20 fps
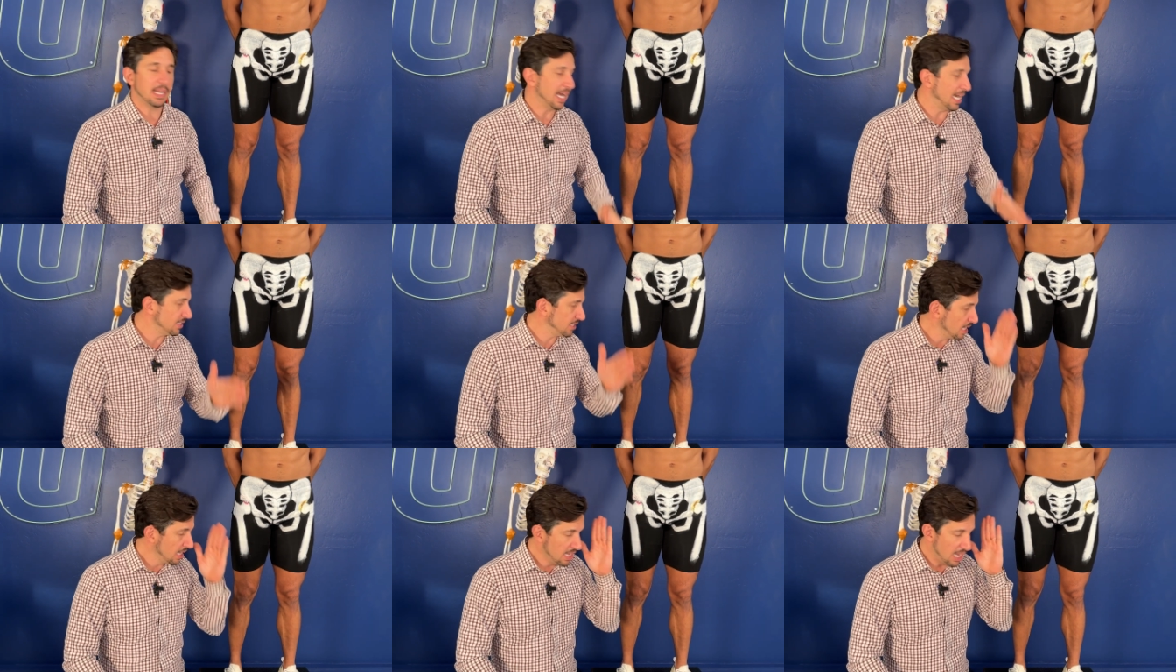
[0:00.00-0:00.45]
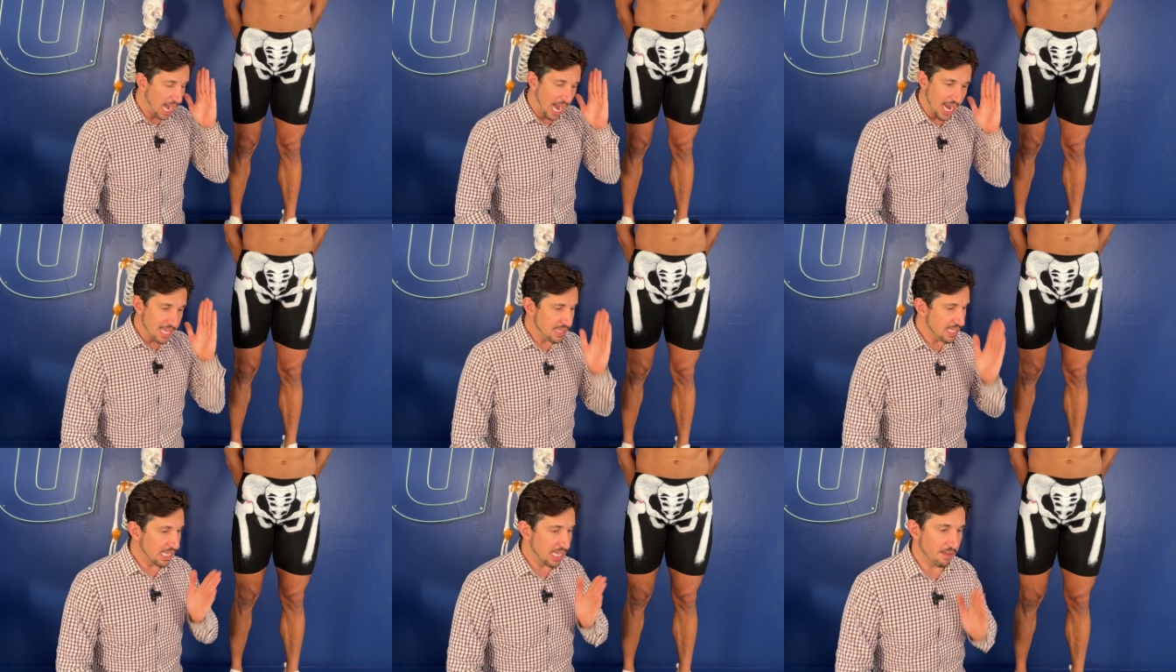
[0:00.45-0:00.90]
Guys,
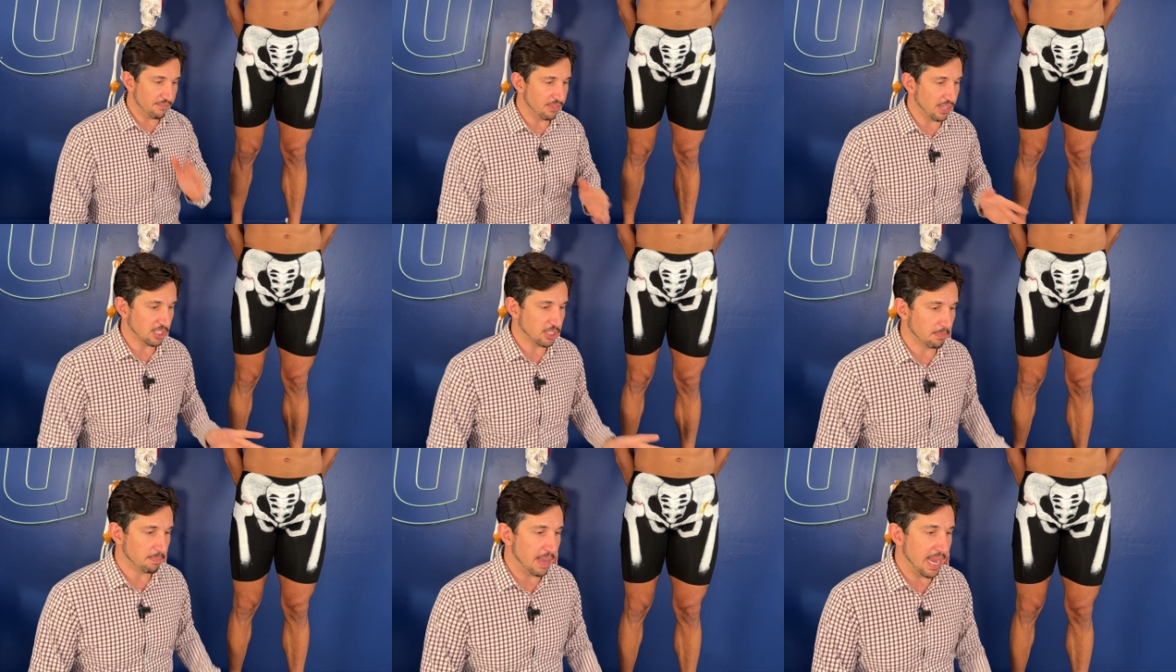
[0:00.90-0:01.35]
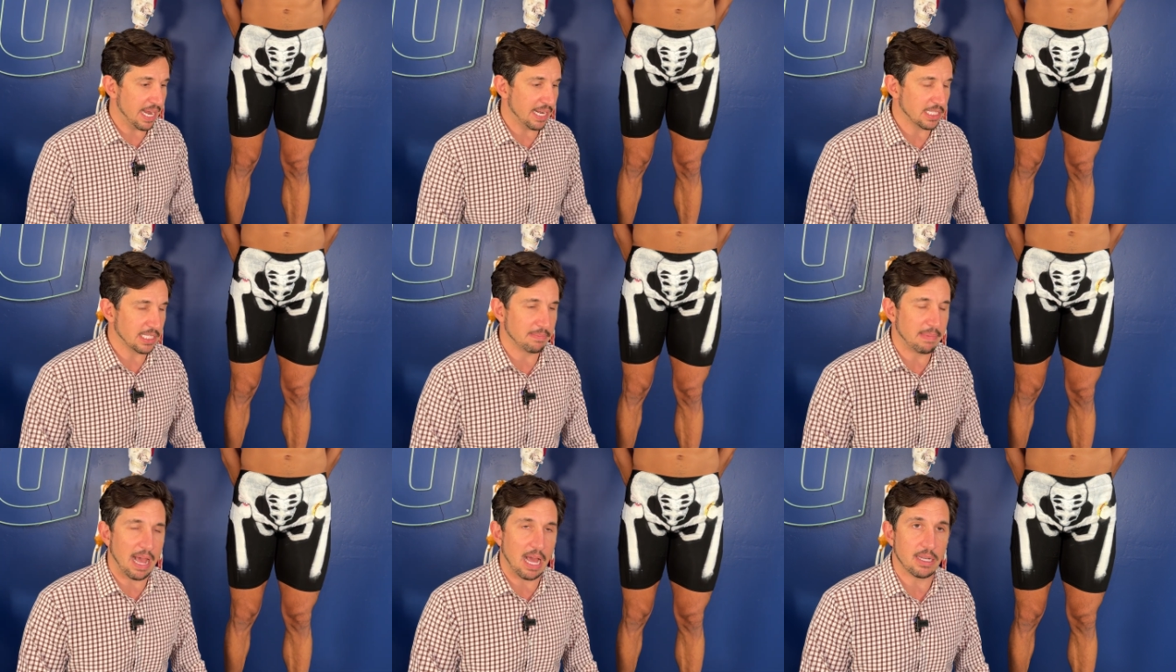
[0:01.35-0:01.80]
I think hip flexor pain
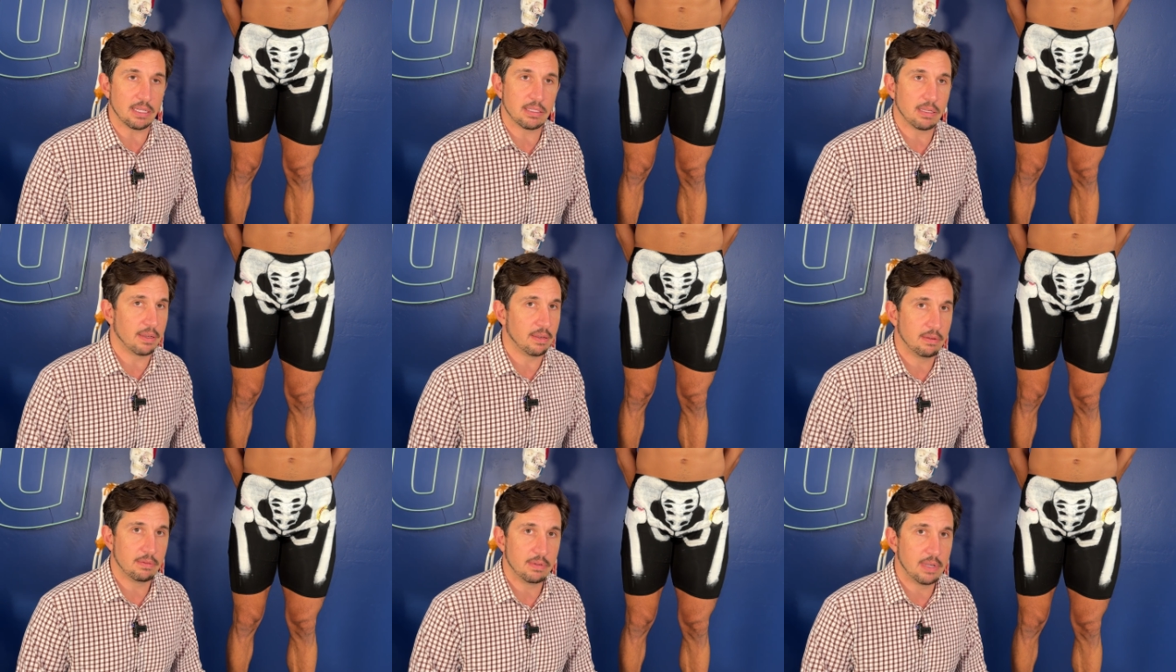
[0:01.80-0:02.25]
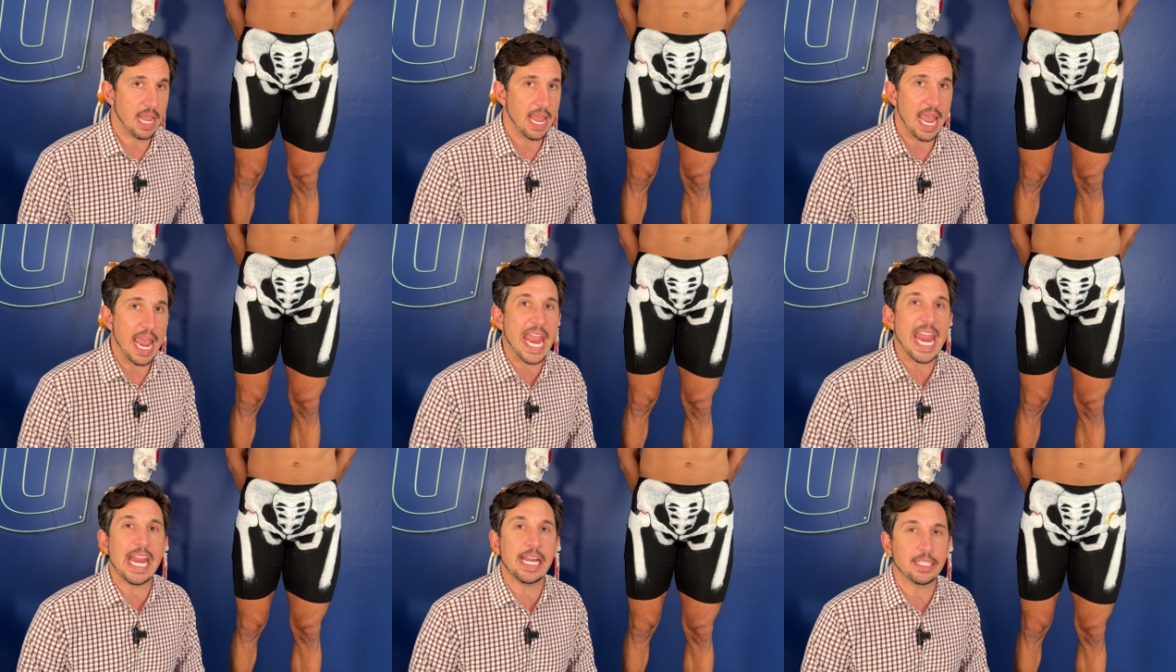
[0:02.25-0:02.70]
is about
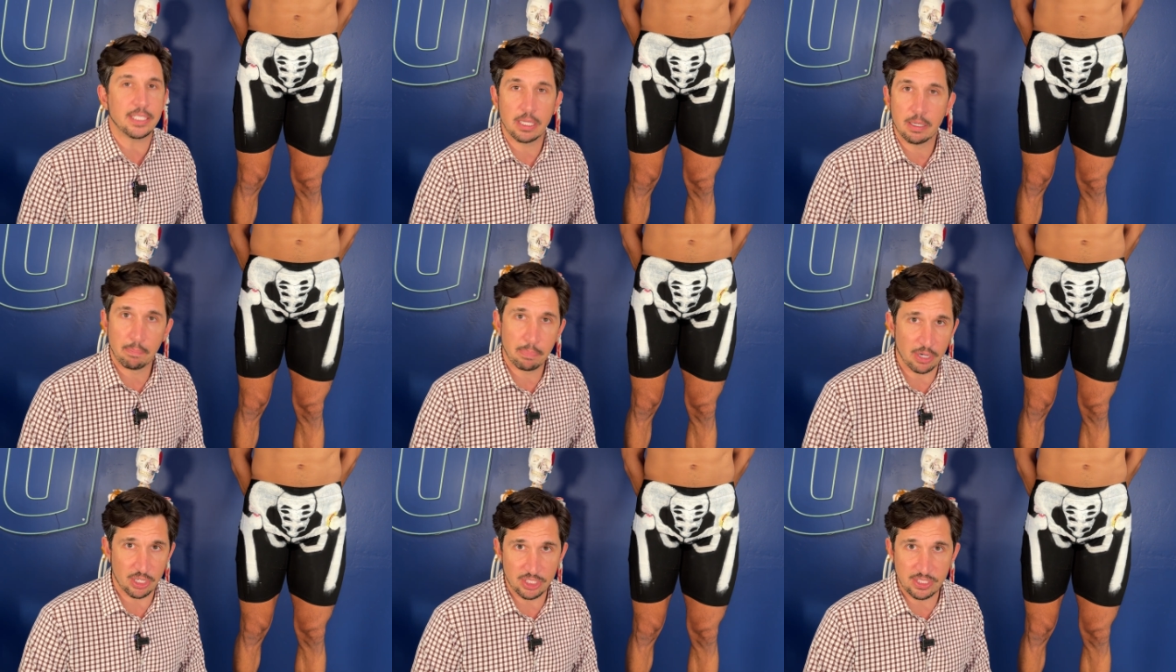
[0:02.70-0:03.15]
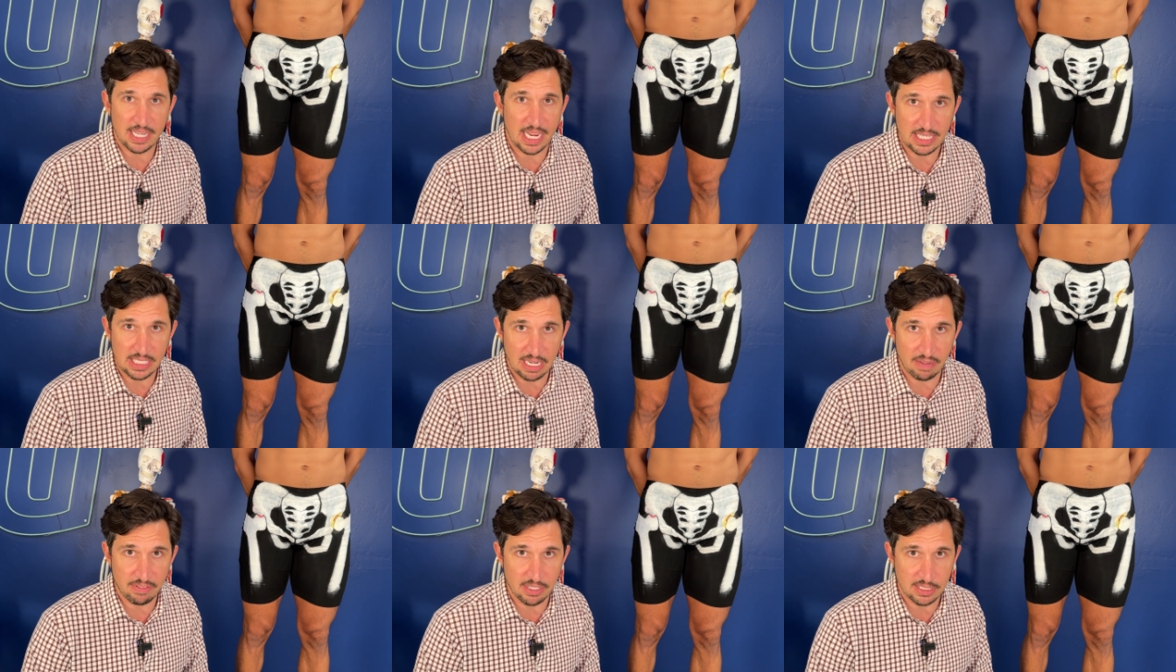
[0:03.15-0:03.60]

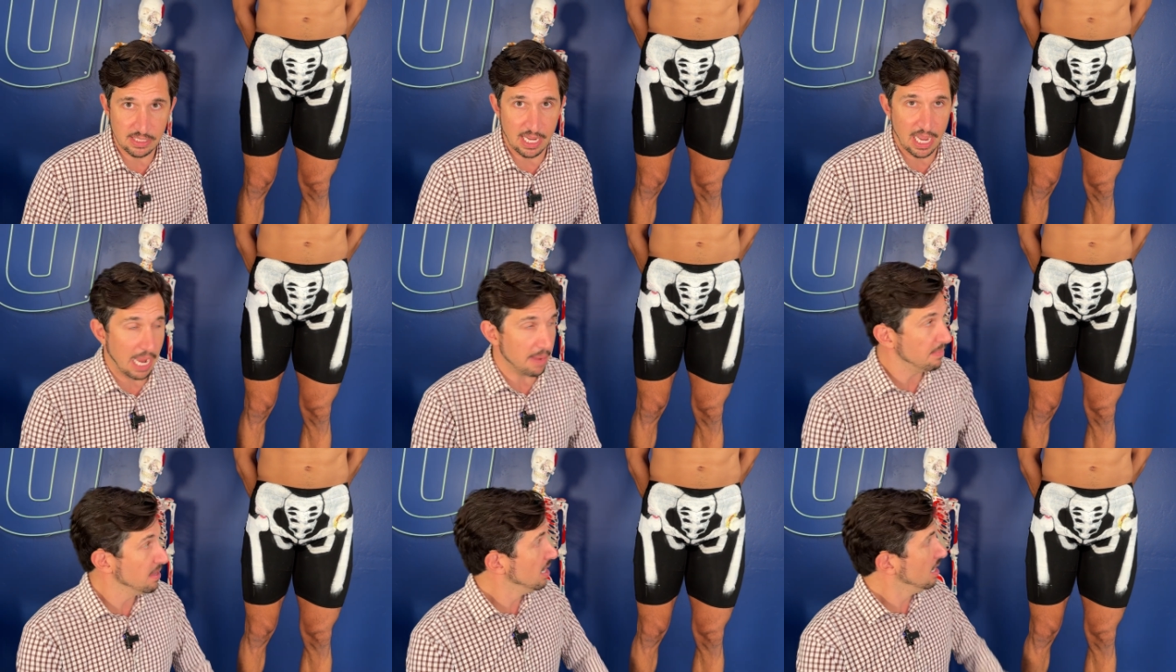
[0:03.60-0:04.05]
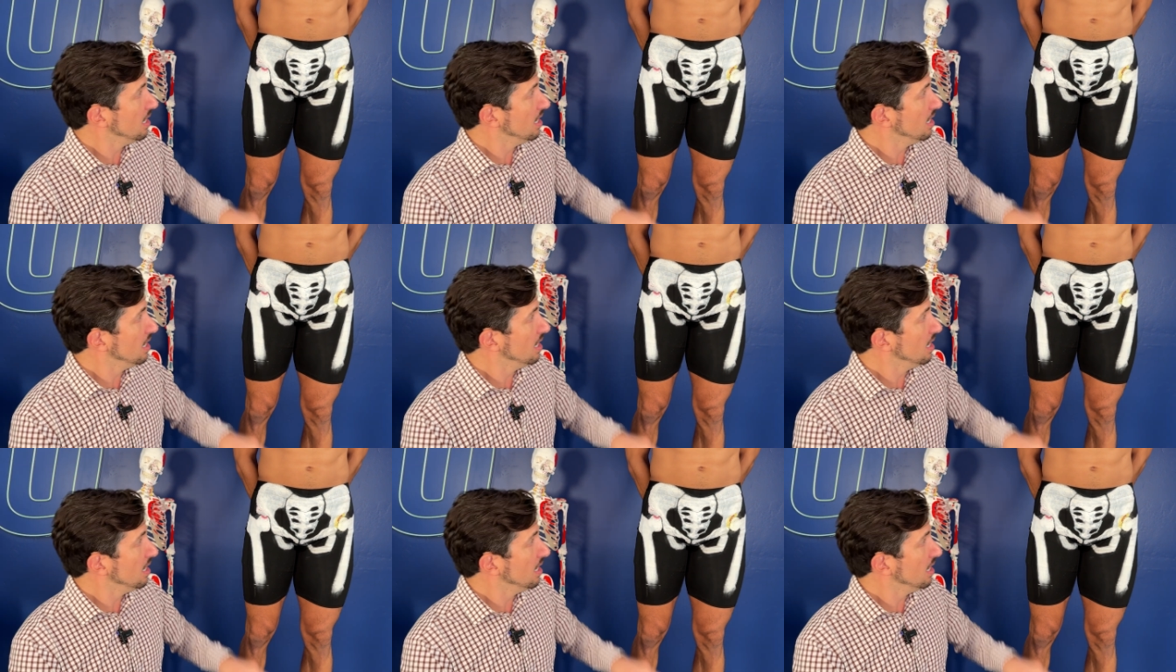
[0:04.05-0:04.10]
8% of the time.